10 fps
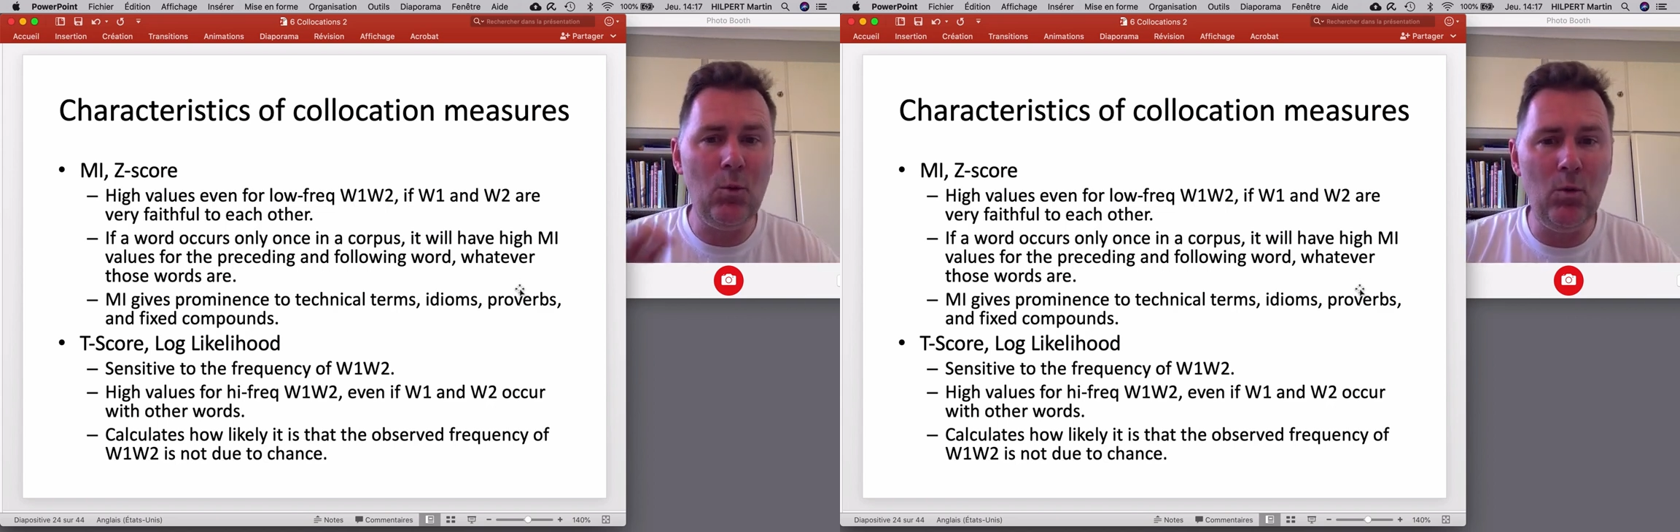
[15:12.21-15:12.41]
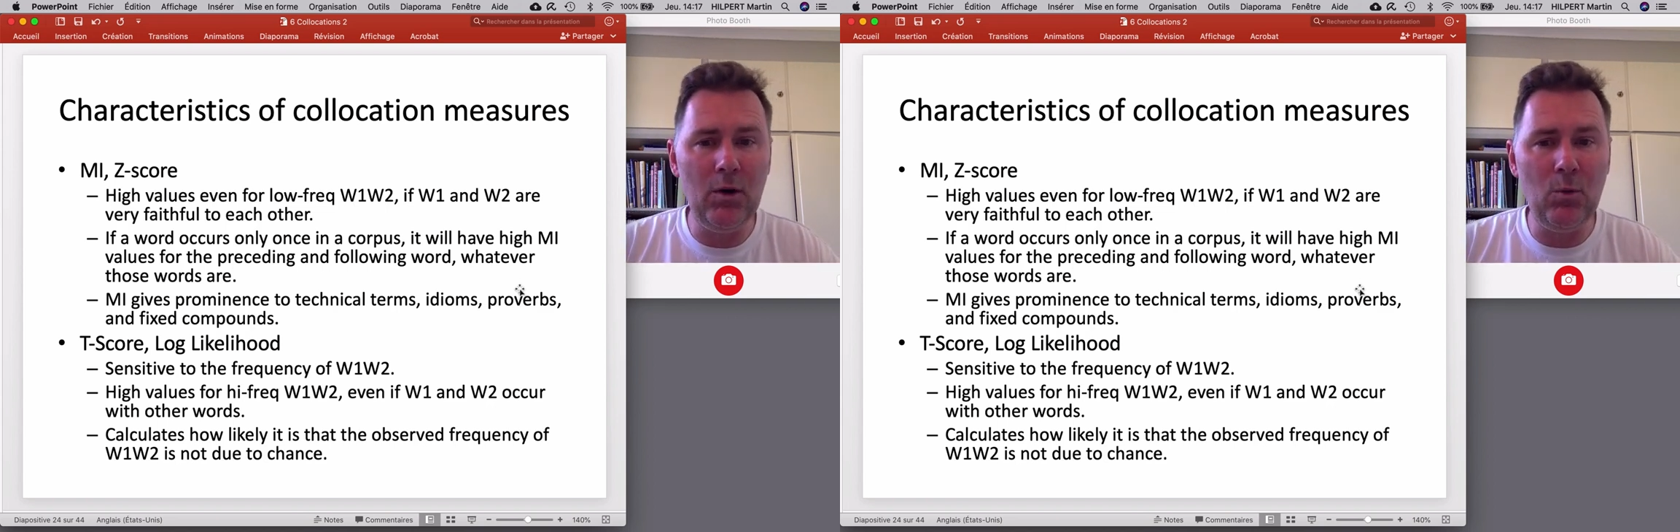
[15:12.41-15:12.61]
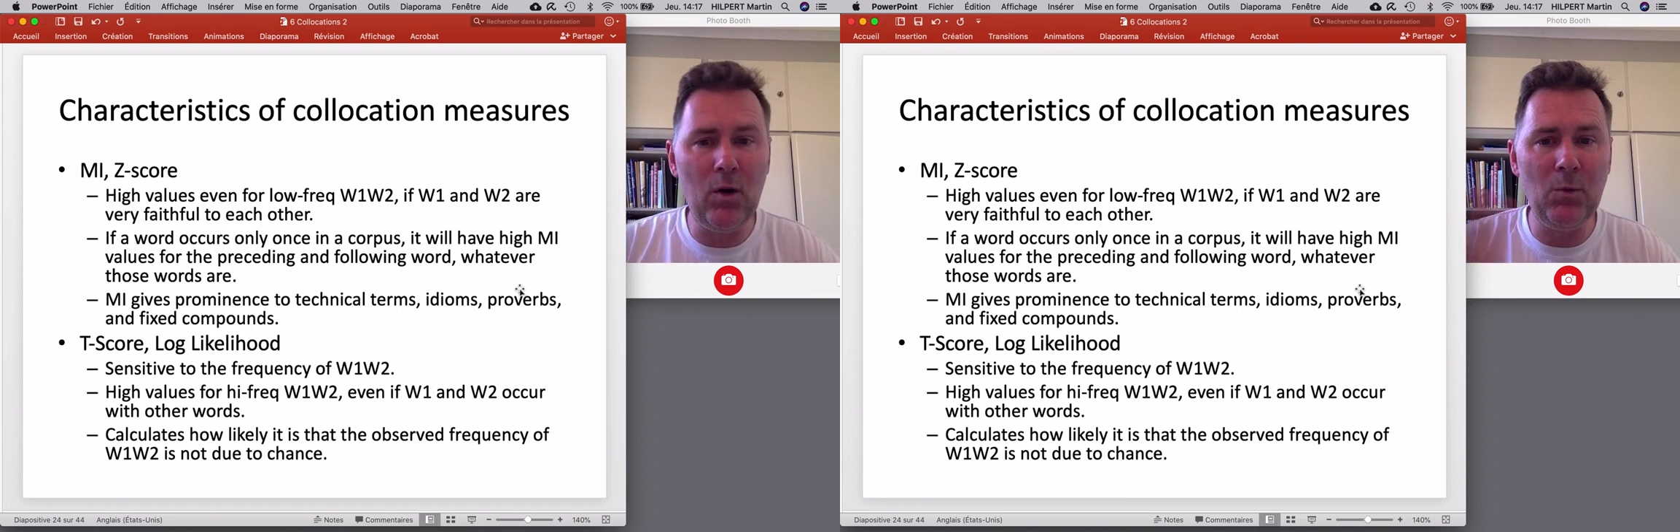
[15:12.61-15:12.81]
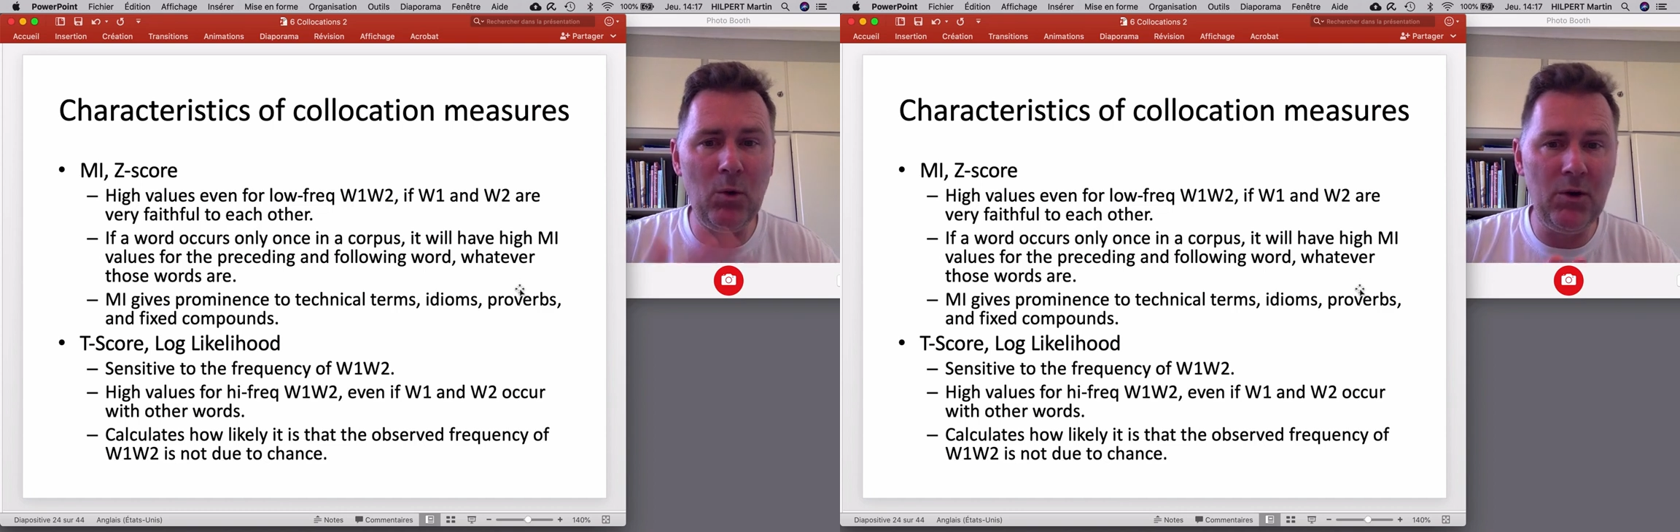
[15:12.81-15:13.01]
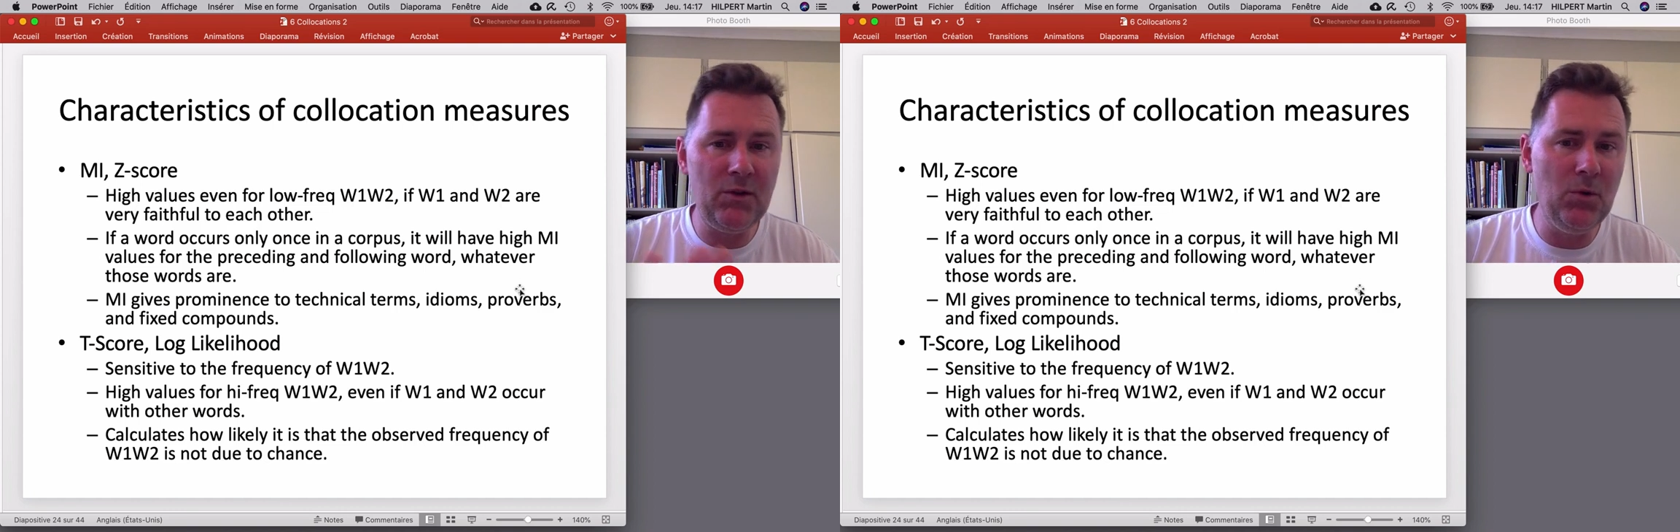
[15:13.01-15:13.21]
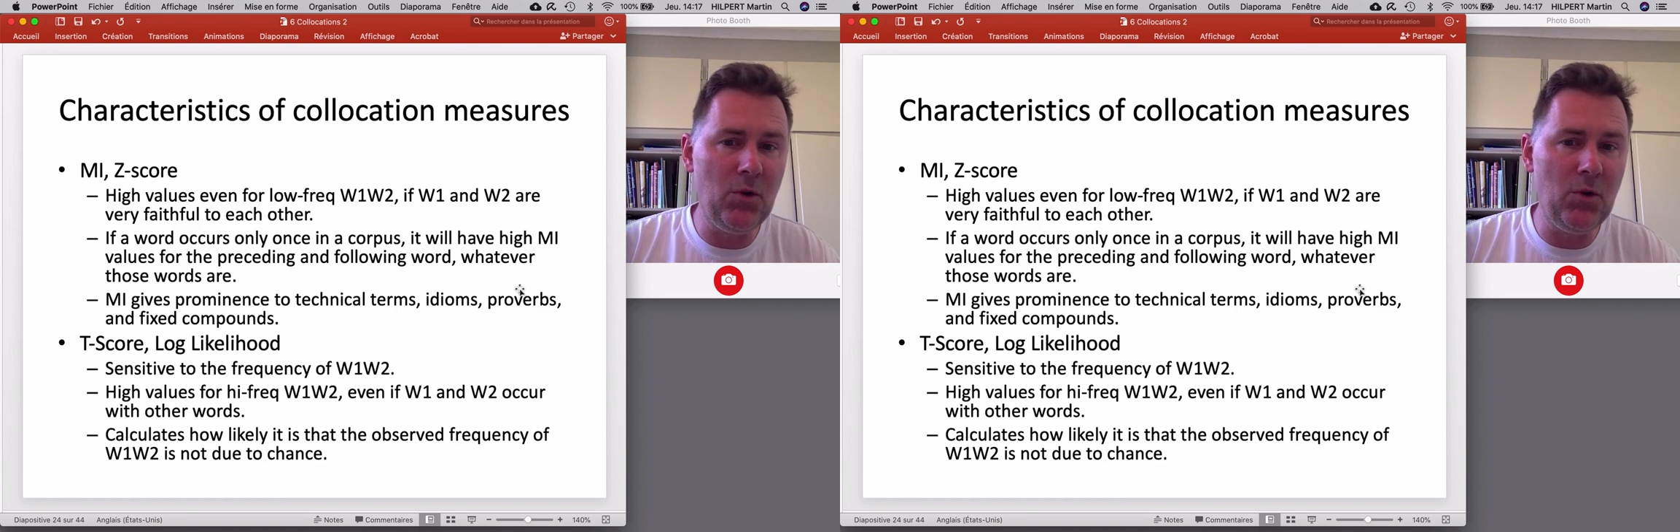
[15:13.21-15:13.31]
word one, word two